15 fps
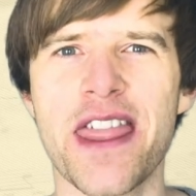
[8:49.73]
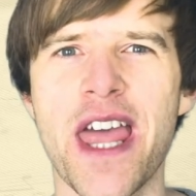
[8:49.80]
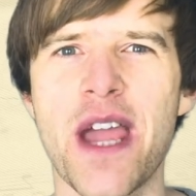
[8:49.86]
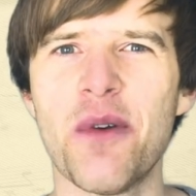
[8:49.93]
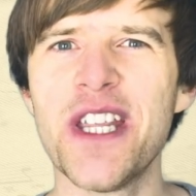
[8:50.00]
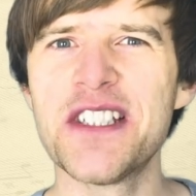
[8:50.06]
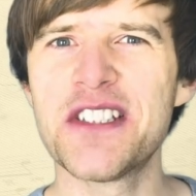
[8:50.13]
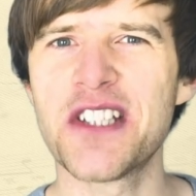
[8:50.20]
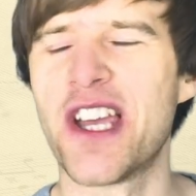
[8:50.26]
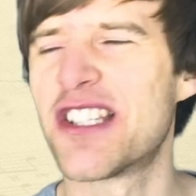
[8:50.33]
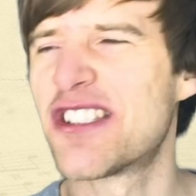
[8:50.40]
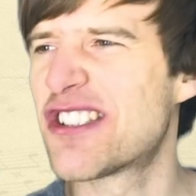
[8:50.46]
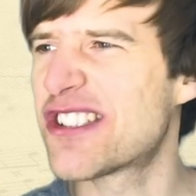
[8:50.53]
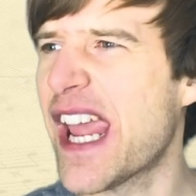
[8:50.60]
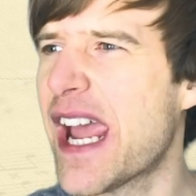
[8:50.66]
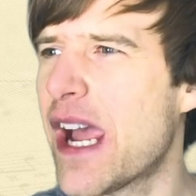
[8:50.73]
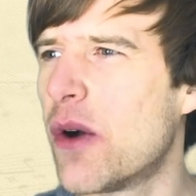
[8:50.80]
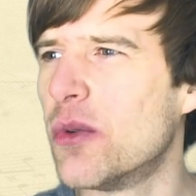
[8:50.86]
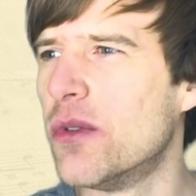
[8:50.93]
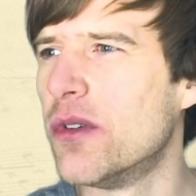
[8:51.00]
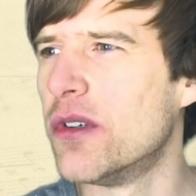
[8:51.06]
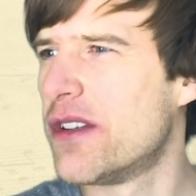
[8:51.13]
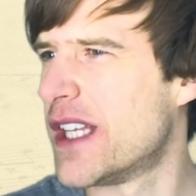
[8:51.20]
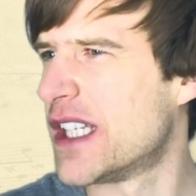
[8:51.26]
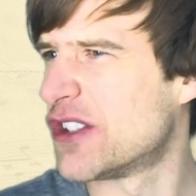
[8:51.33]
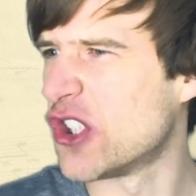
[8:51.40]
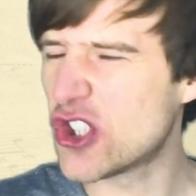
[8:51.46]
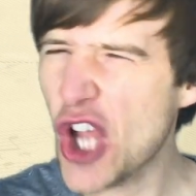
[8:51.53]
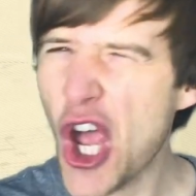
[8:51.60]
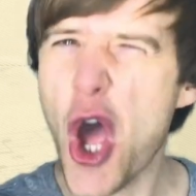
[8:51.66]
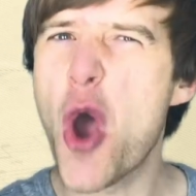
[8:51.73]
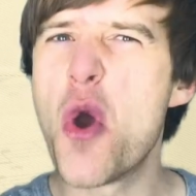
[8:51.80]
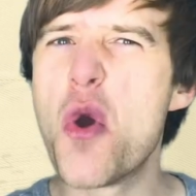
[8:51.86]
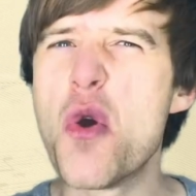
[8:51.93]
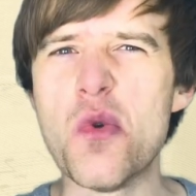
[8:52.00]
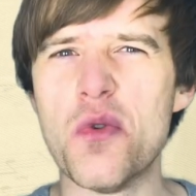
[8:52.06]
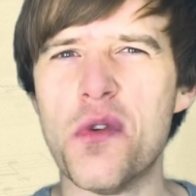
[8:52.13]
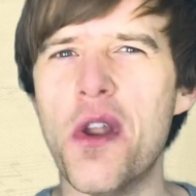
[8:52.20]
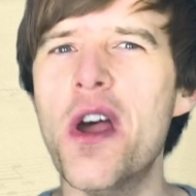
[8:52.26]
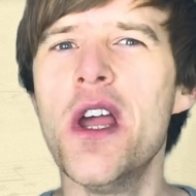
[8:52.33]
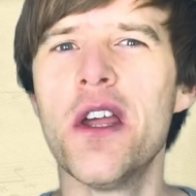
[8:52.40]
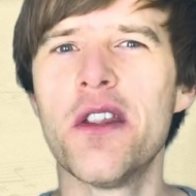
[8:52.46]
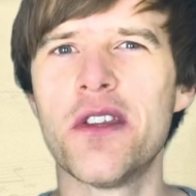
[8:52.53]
there is a sound, there's a tone